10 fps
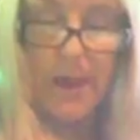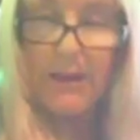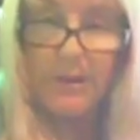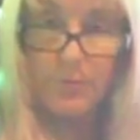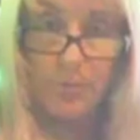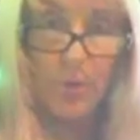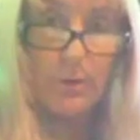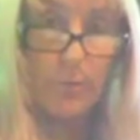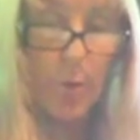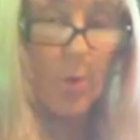And it
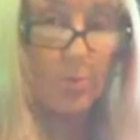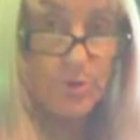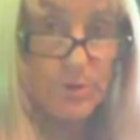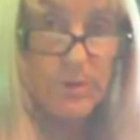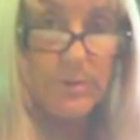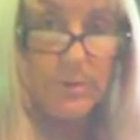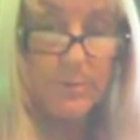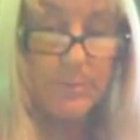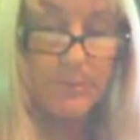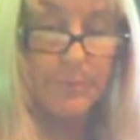forever altered
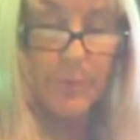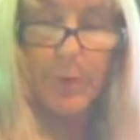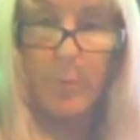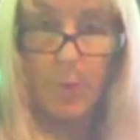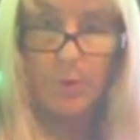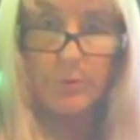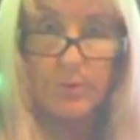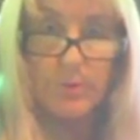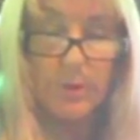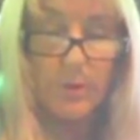the
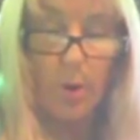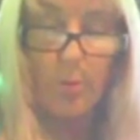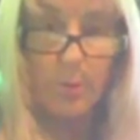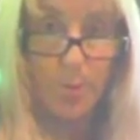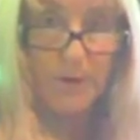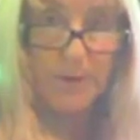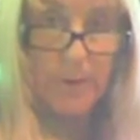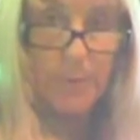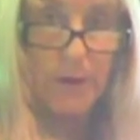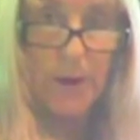person that I would one
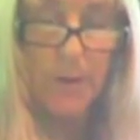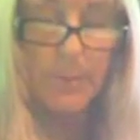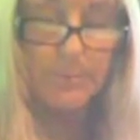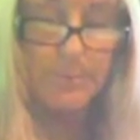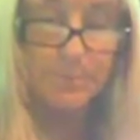day become.